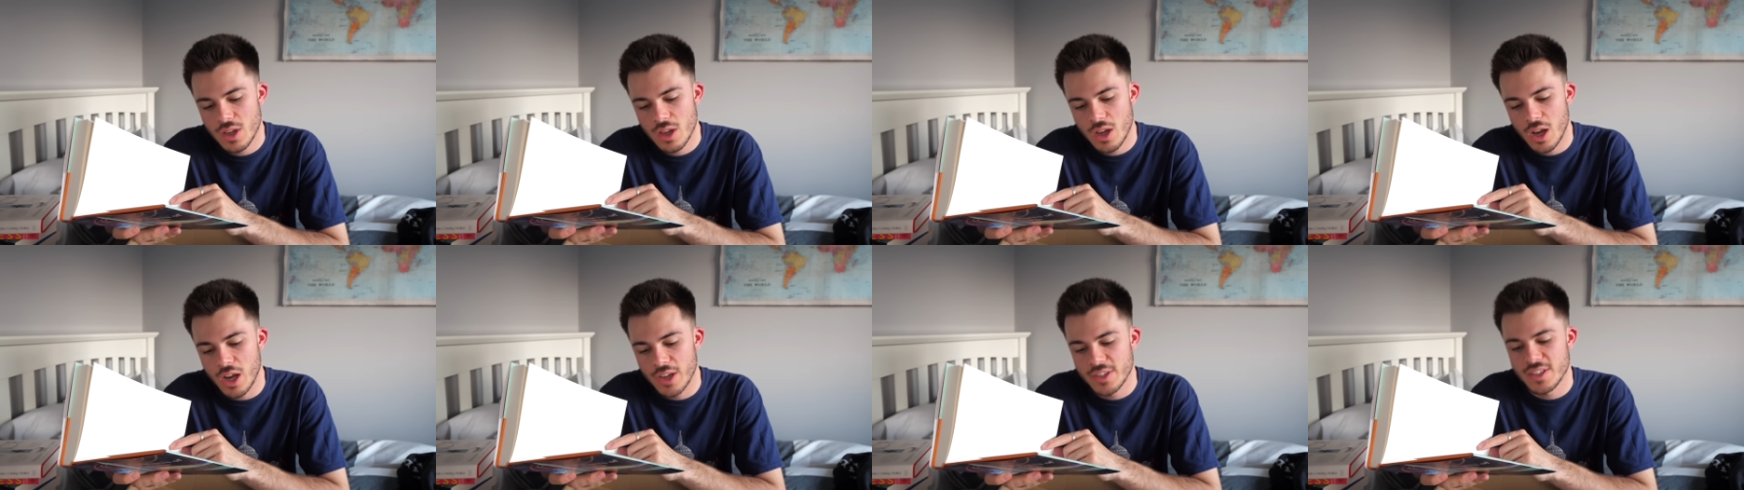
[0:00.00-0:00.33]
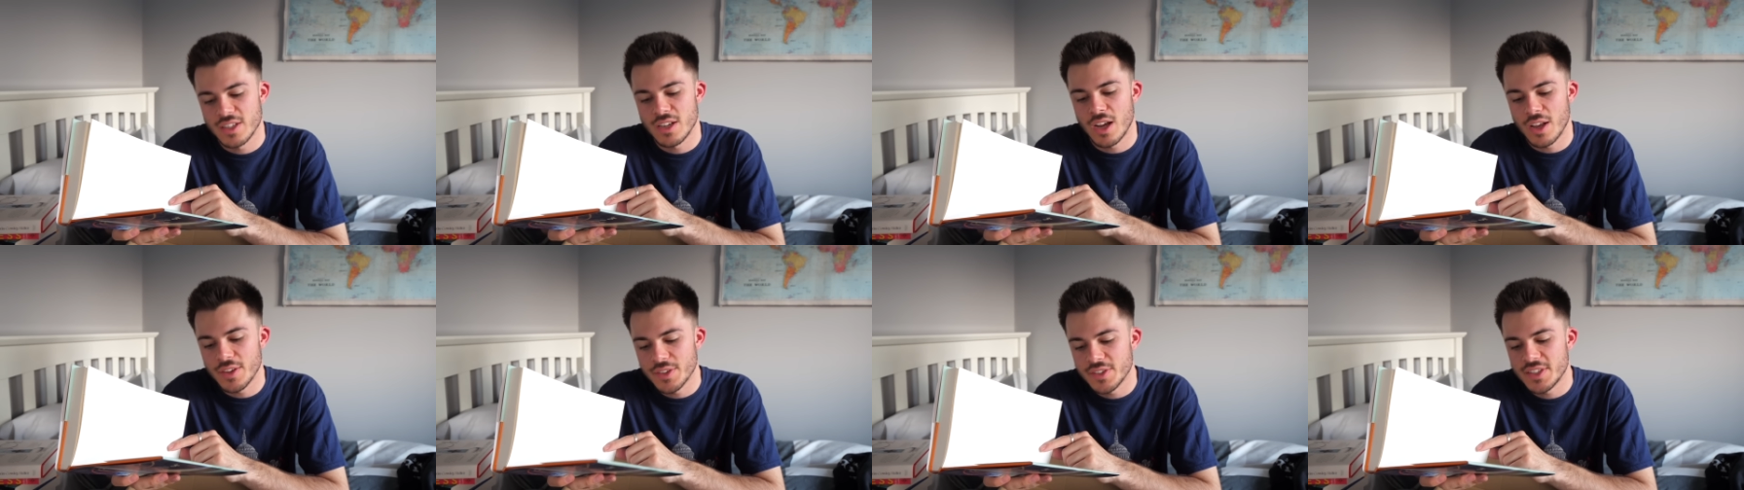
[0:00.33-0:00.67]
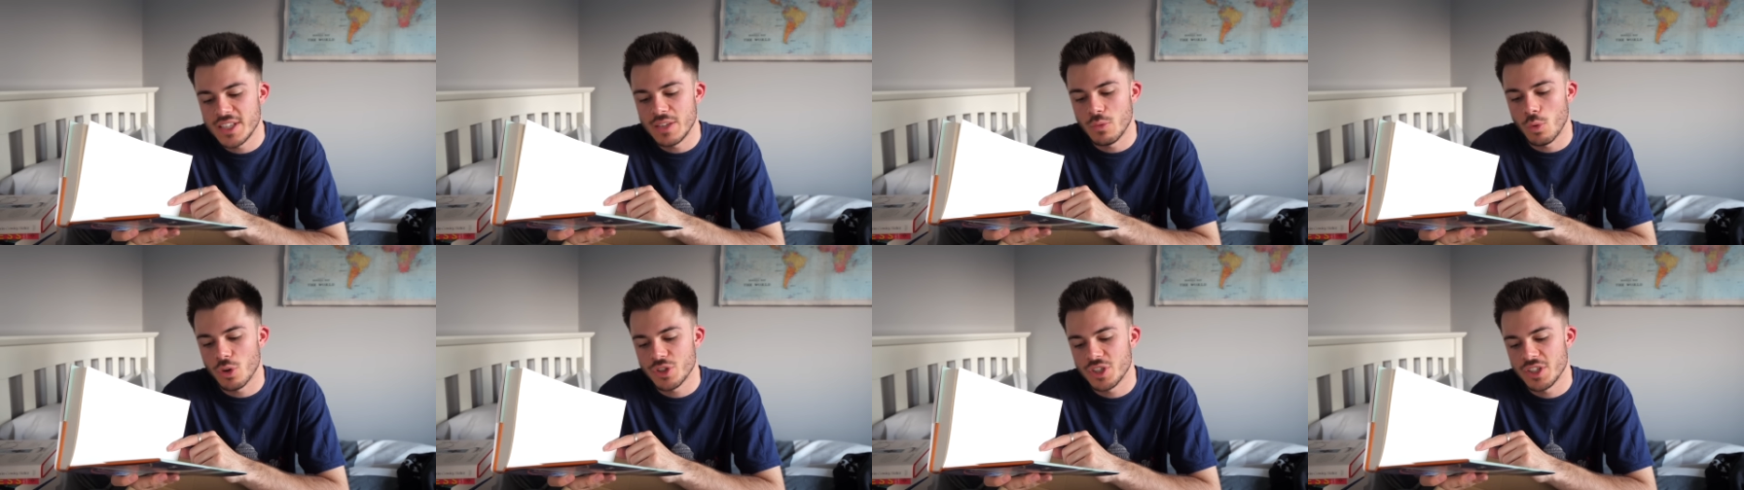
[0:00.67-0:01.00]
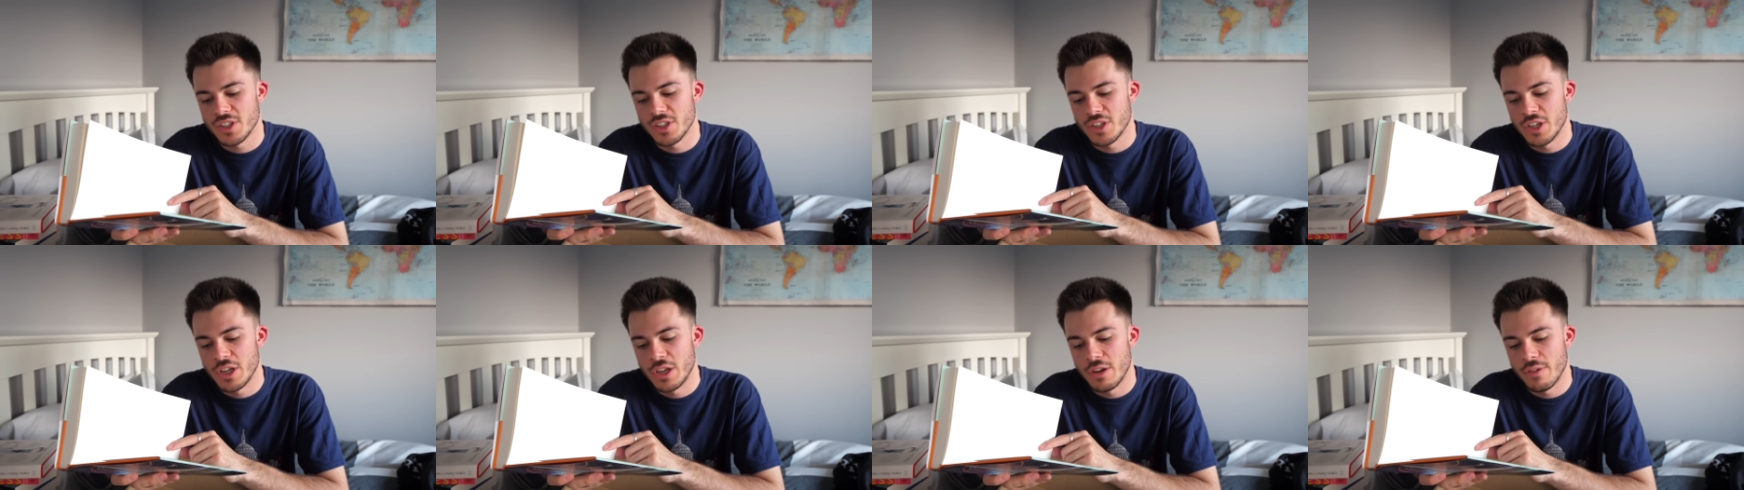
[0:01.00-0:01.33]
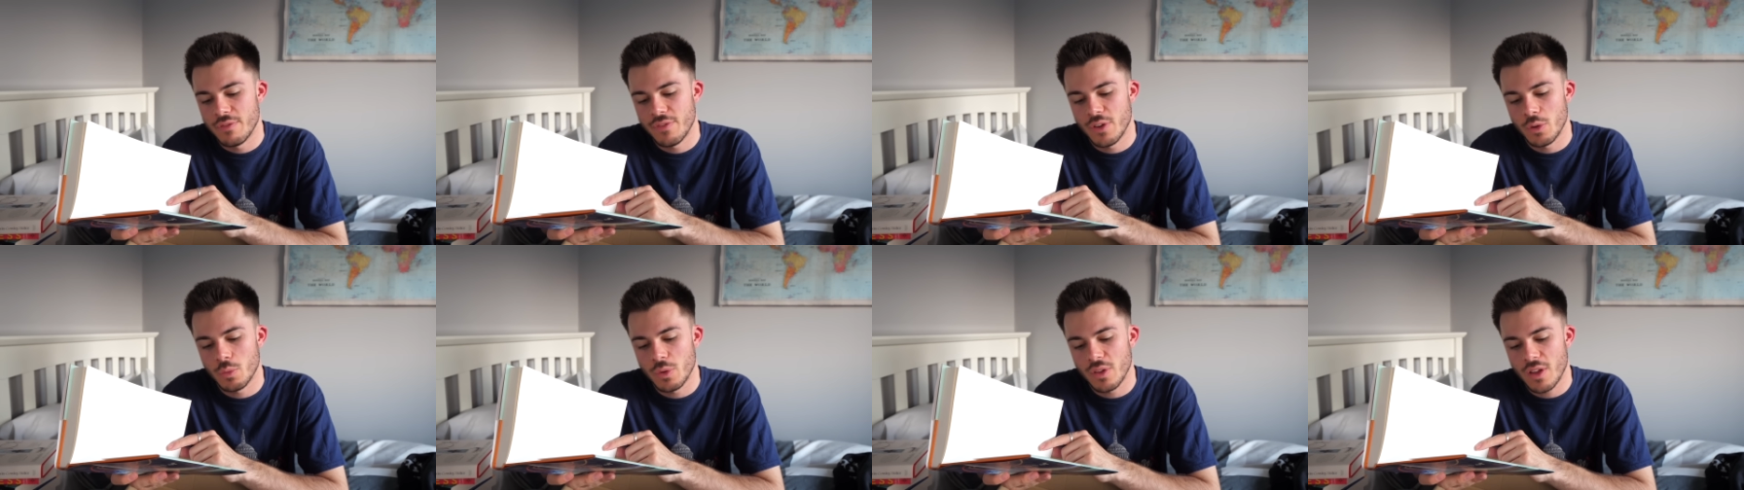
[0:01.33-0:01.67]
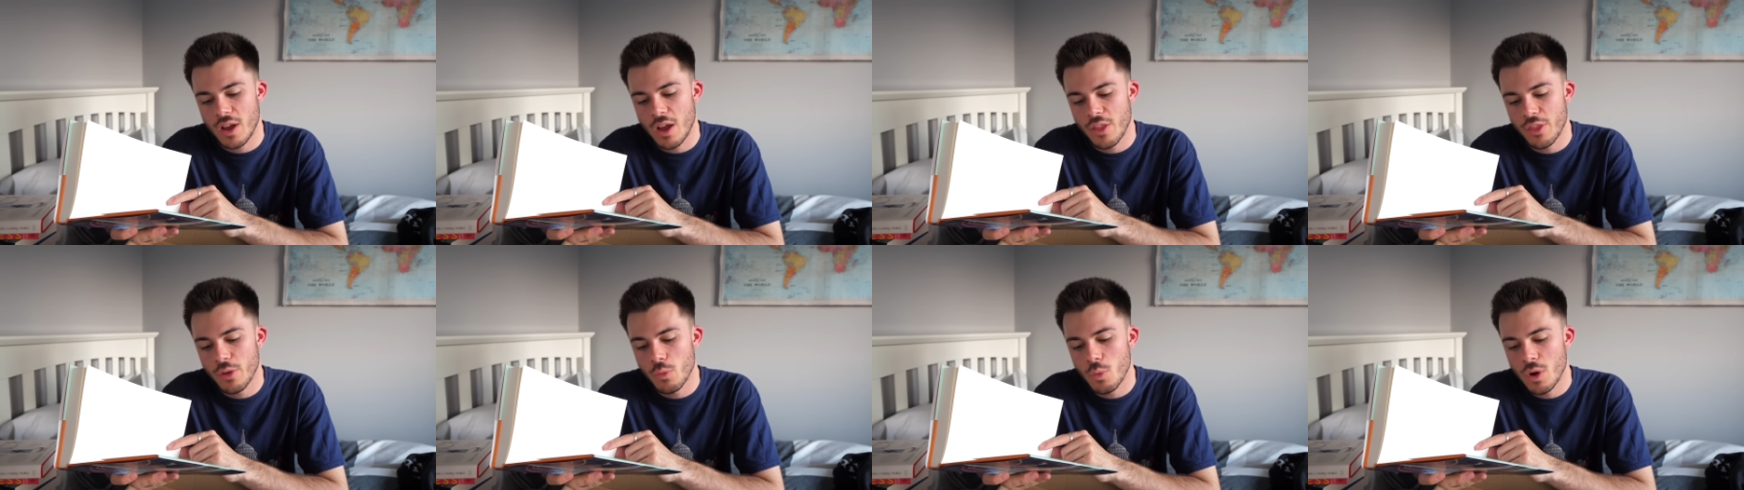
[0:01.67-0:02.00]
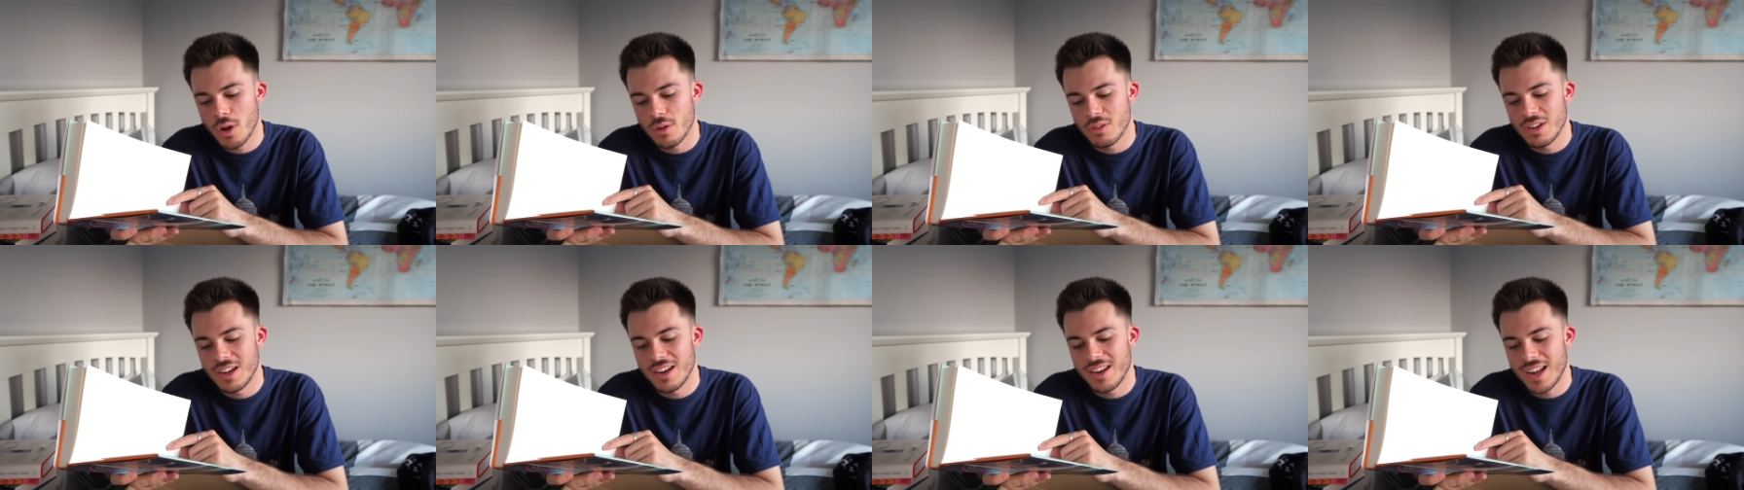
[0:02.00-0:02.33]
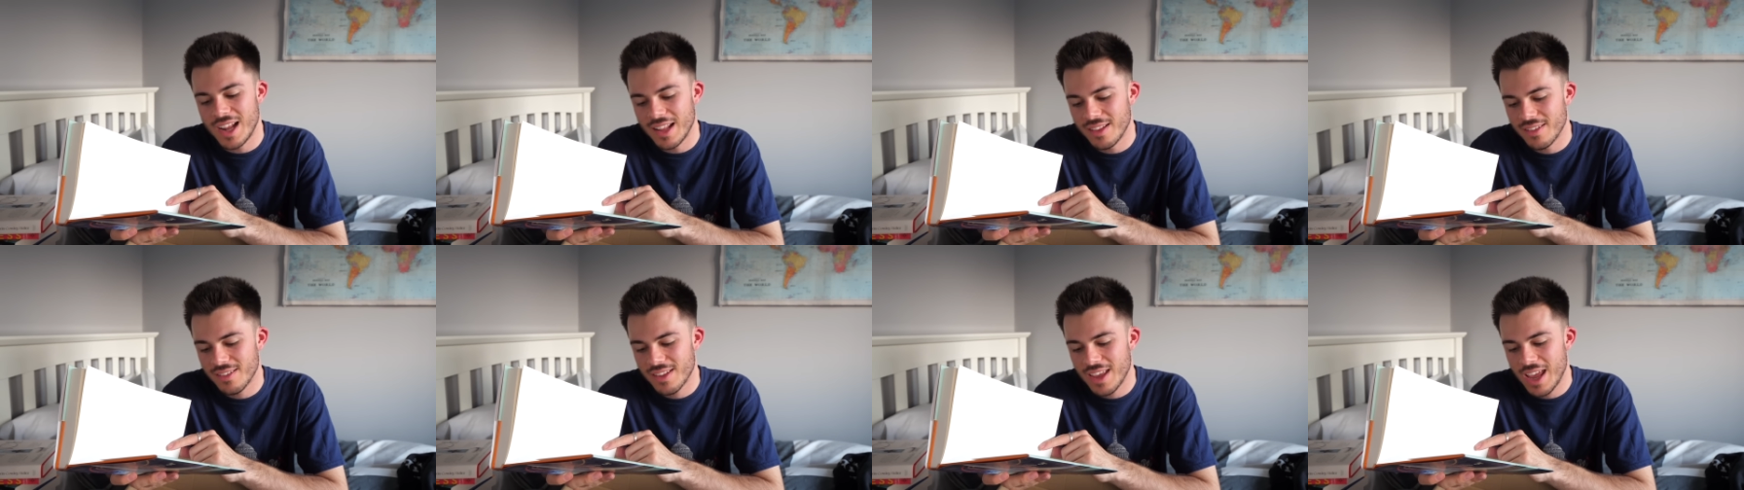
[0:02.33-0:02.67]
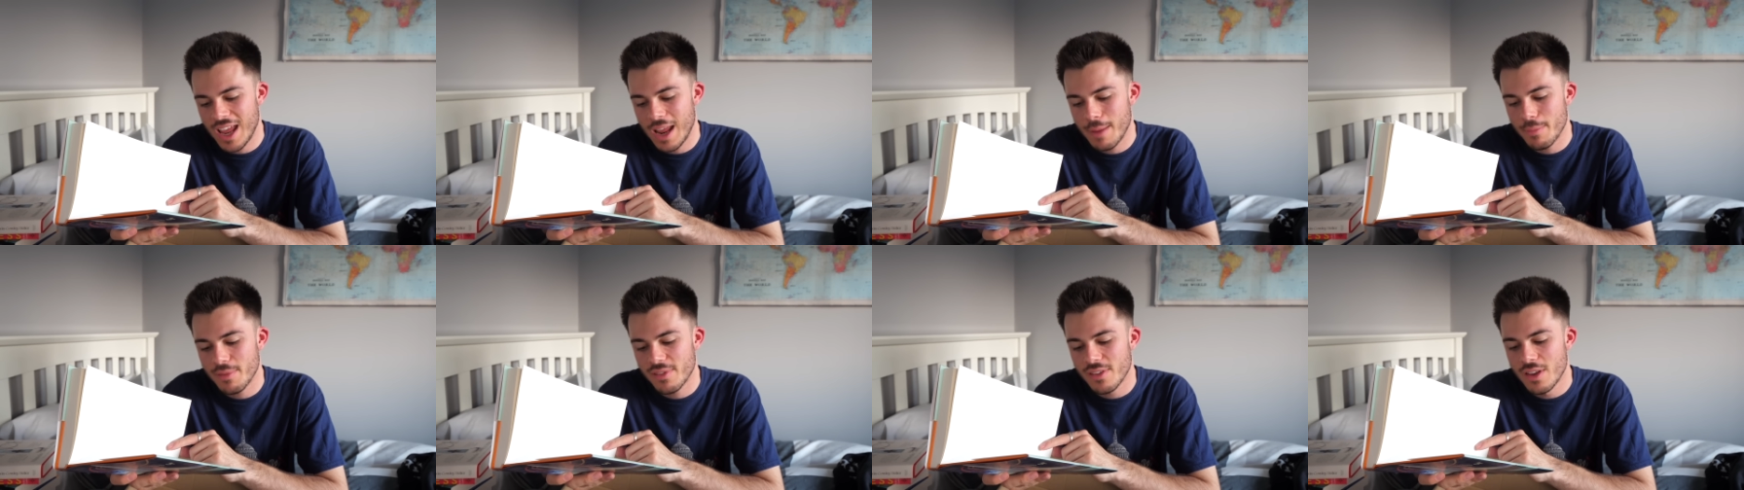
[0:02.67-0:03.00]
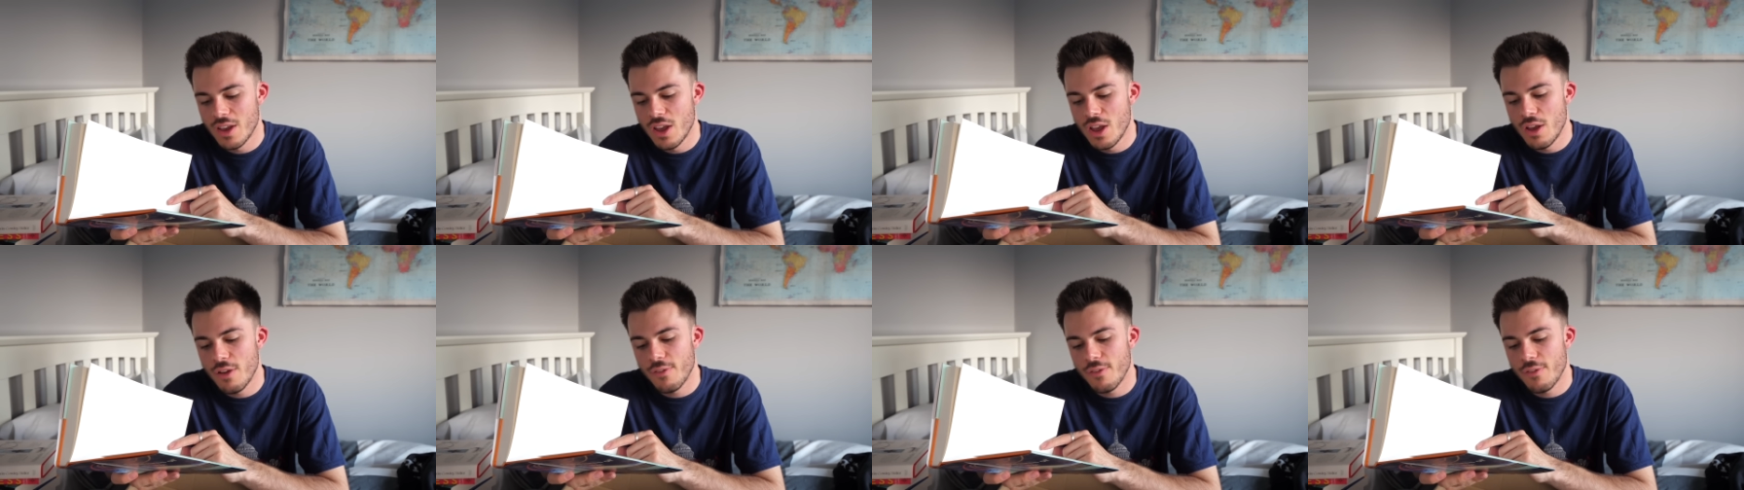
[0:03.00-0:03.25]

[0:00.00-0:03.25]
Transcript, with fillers: us an unseen Washington filled with otherworldly landscapes,